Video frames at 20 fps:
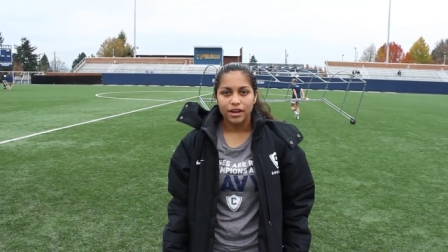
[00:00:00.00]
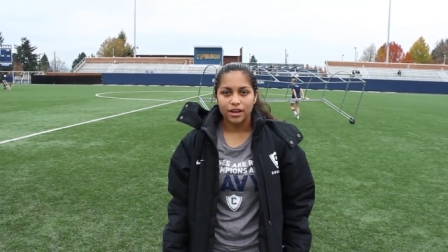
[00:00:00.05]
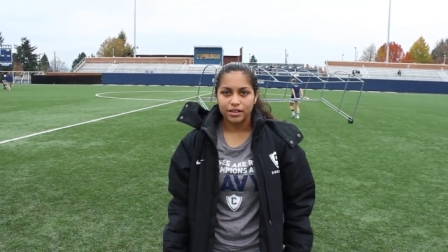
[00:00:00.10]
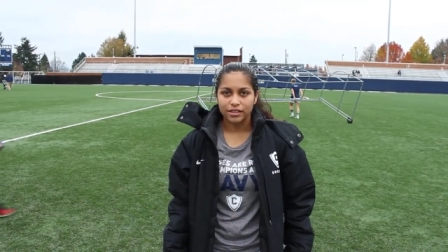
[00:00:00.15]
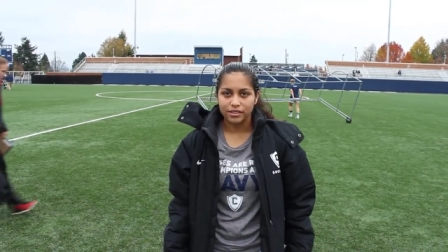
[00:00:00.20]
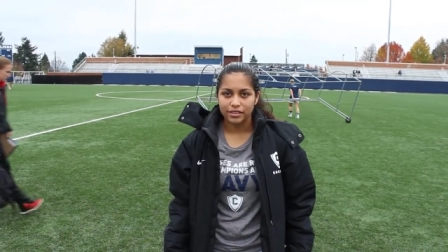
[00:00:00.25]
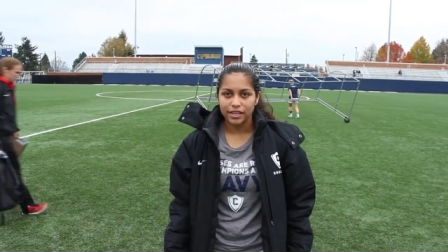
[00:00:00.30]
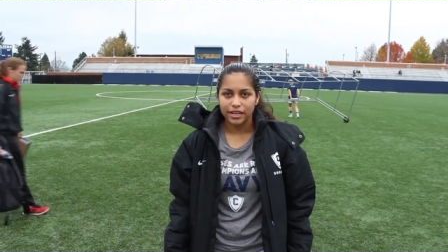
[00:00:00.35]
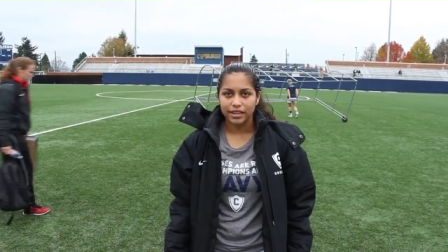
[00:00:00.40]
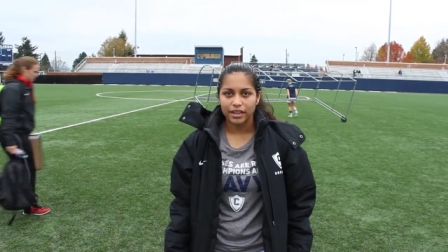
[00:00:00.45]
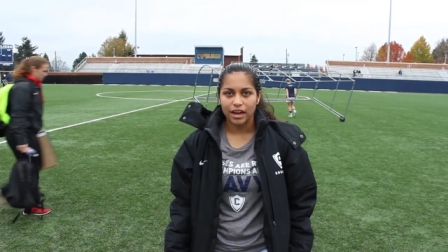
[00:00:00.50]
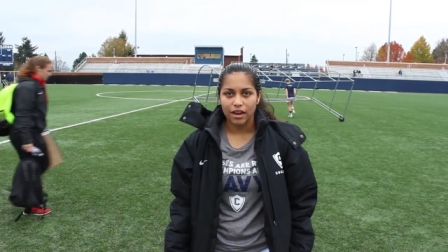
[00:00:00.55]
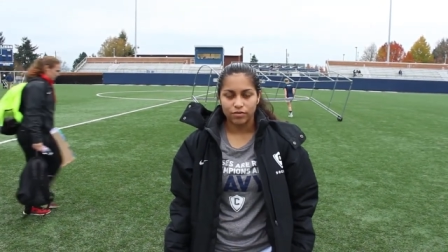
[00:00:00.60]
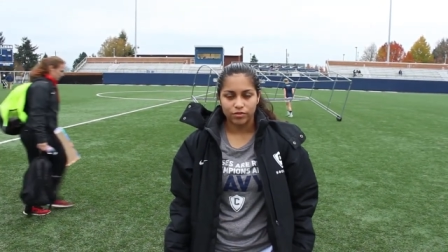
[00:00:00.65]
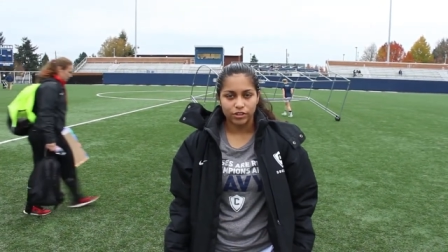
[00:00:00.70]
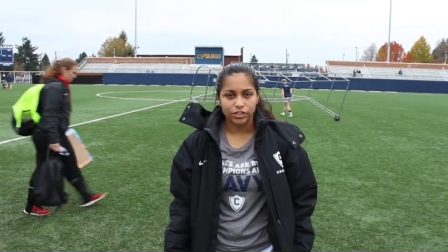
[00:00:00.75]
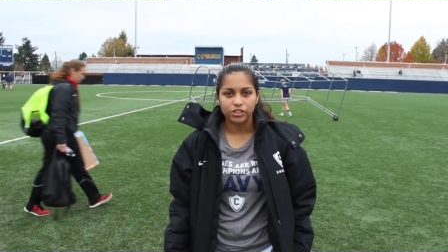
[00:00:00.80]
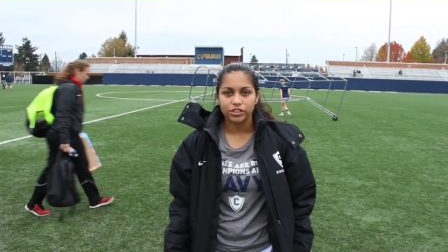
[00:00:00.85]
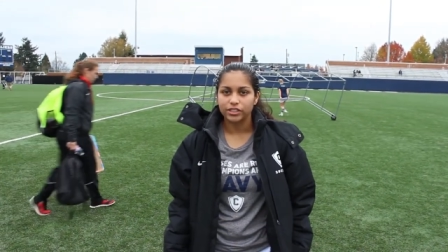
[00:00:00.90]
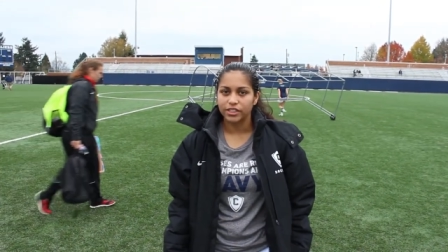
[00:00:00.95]
And the second half,
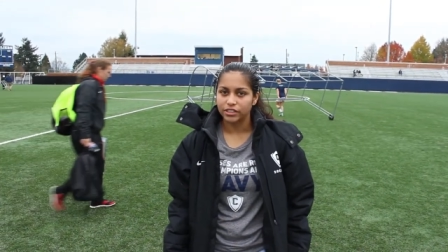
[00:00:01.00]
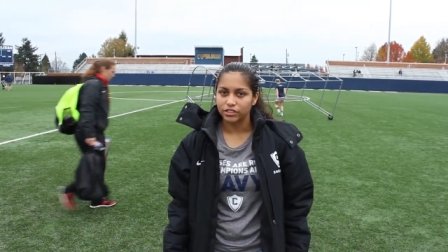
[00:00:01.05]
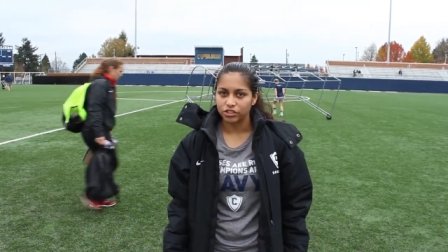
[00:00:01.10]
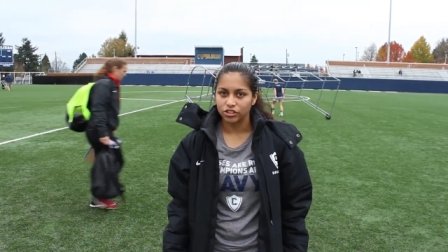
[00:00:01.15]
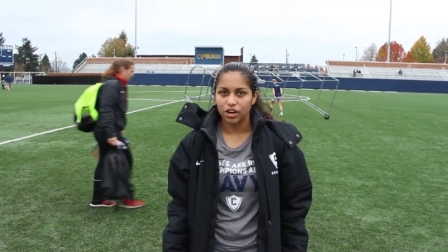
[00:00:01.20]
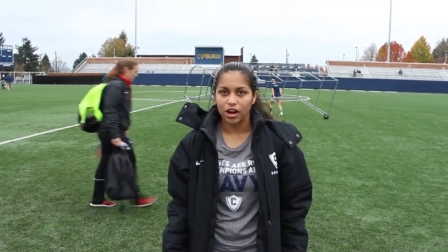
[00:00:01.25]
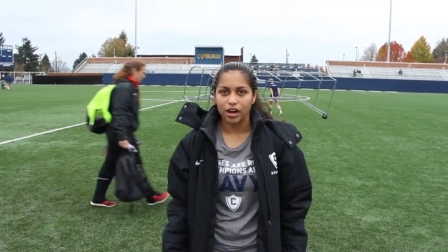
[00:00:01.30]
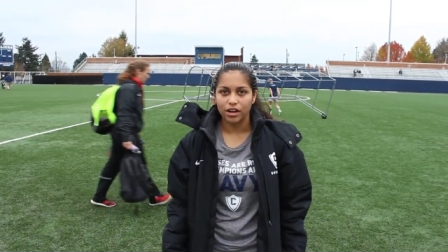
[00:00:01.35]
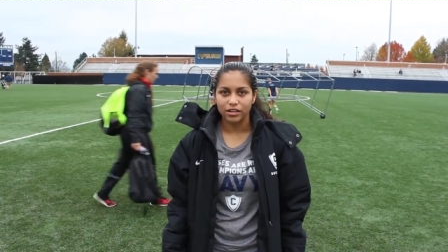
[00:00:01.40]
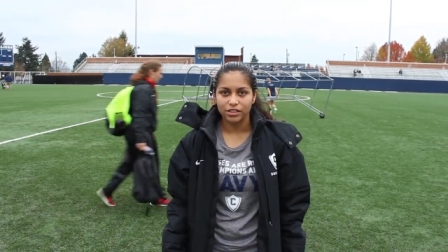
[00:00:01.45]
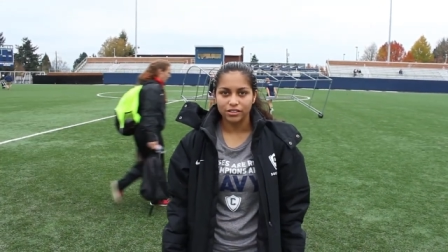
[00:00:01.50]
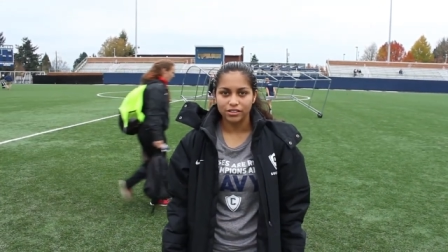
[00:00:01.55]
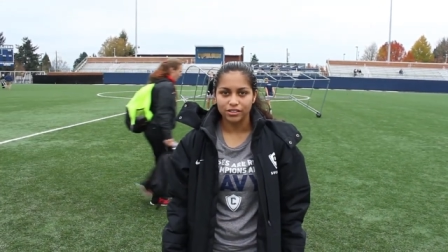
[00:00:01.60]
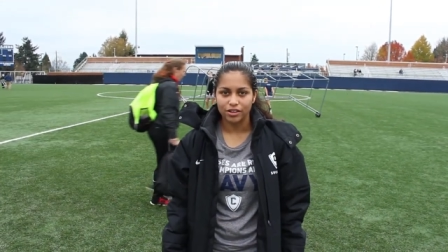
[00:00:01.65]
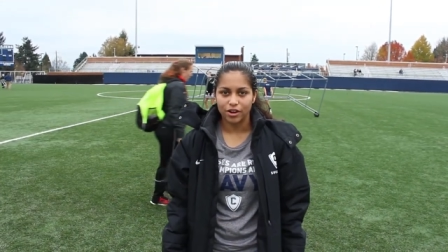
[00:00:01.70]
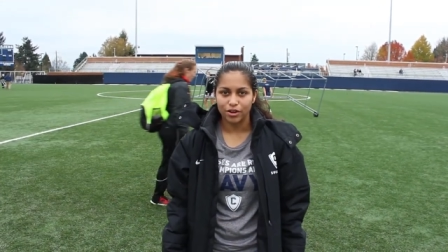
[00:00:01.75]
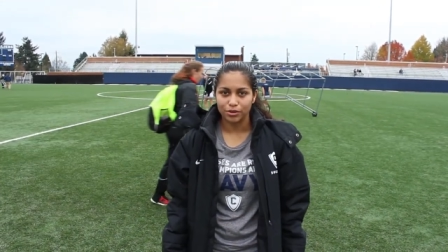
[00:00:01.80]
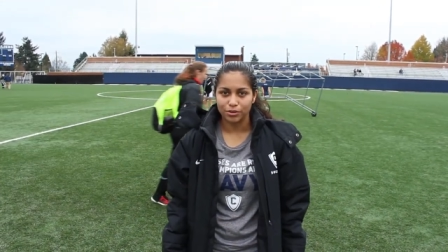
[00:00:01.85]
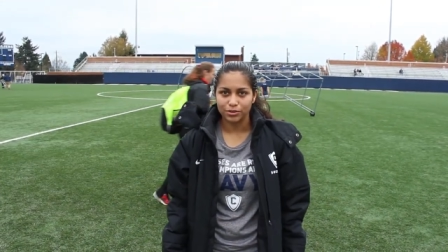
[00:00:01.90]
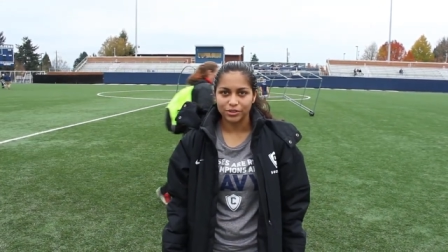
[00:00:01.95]
we just stayed strong,
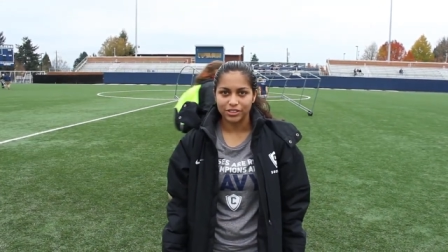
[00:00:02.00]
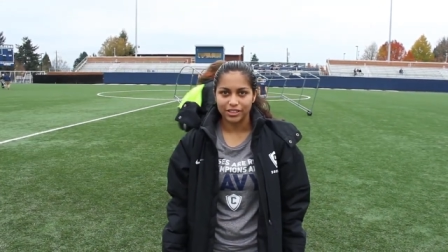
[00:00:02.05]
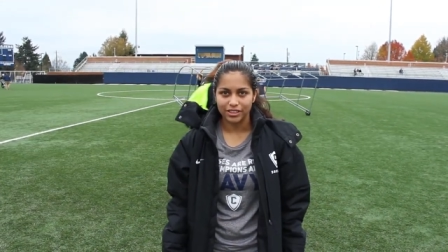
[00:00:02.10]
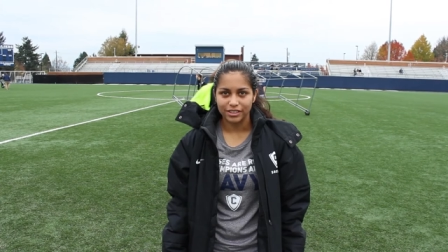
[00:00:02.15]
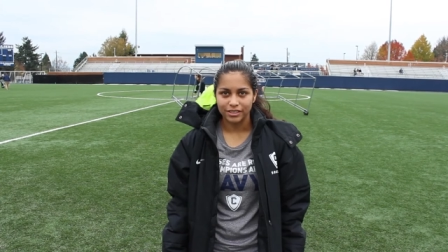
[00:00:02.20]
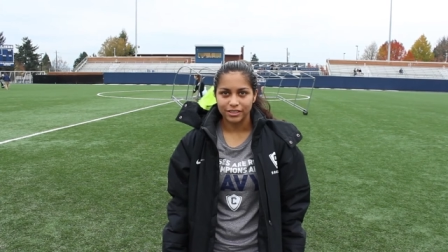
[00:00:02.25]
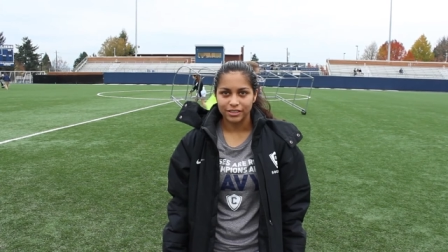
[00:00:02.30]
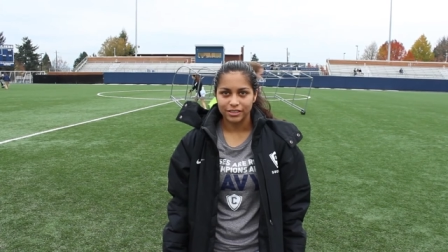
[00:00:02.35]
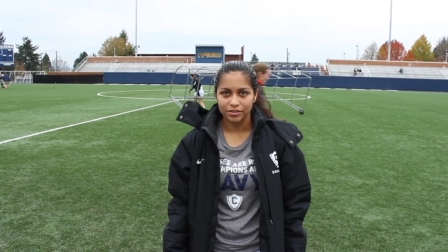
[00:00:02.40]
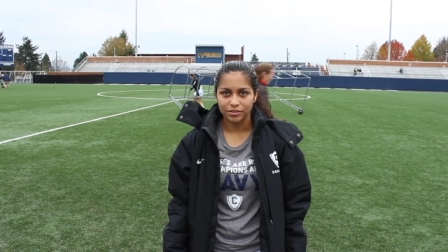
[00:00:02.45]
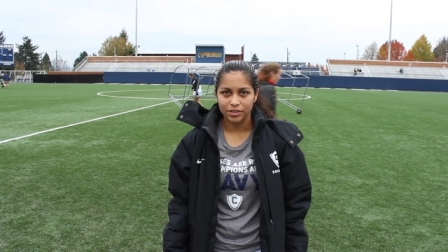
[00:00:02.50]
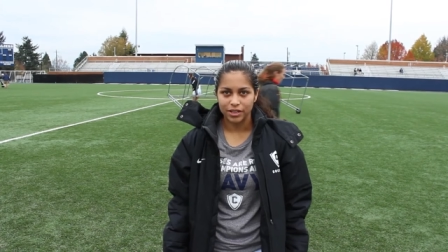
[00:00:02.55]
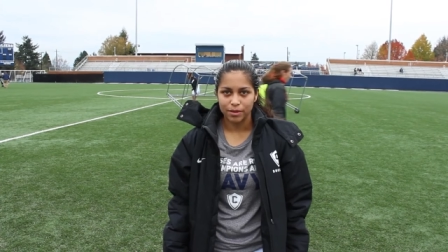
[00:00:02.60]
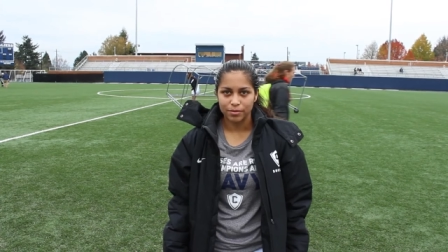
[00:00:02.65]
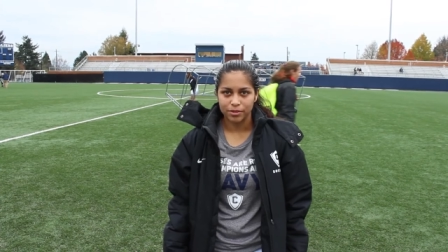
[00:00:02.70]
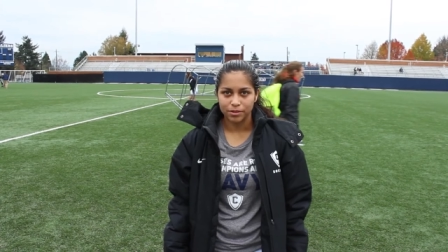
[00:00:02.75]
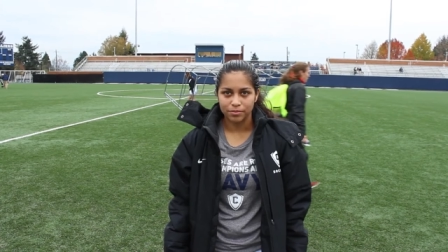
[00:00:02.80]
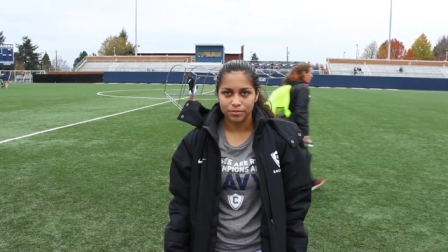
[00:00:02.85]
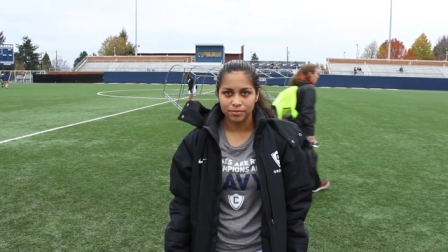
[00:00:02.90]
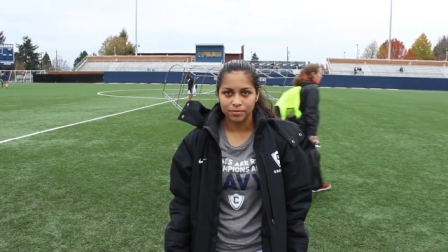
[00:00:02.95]
so it was
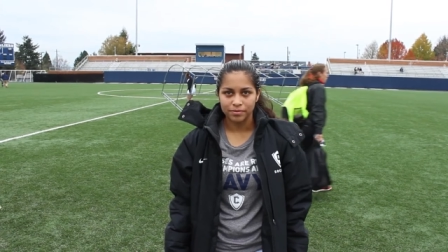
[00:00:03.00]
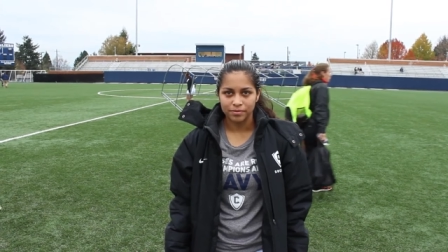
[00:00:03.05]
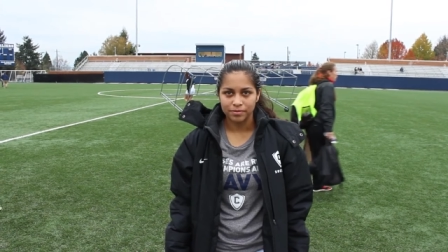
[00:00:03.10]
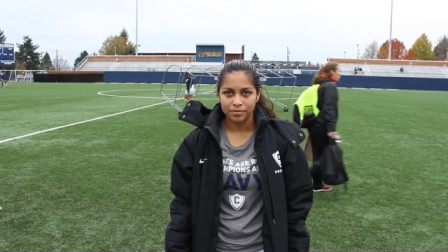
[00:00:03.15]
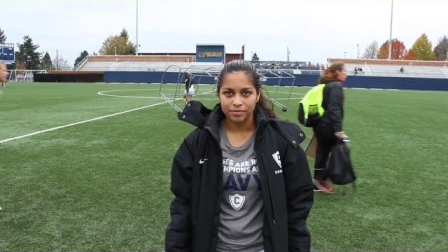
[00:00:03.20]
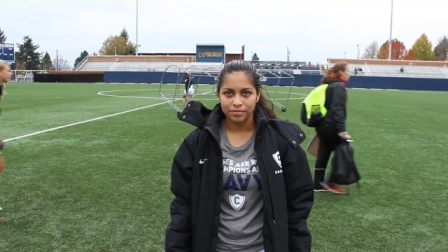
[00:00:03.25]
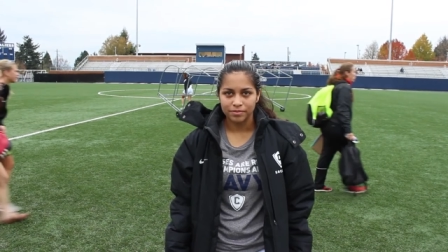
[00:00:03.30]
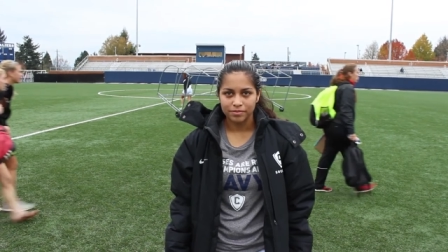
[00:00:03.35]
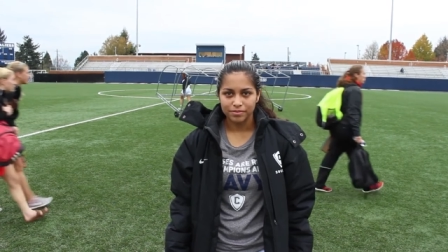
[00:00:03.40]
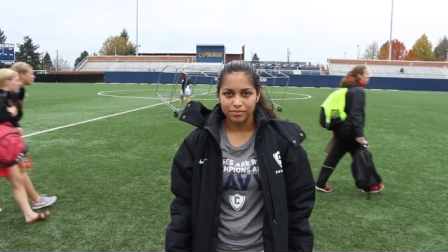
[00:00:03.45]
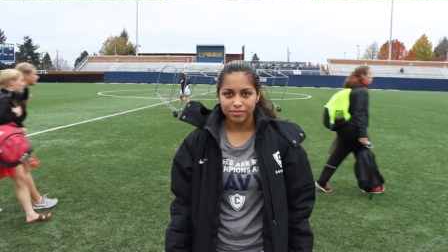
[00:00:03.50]
good.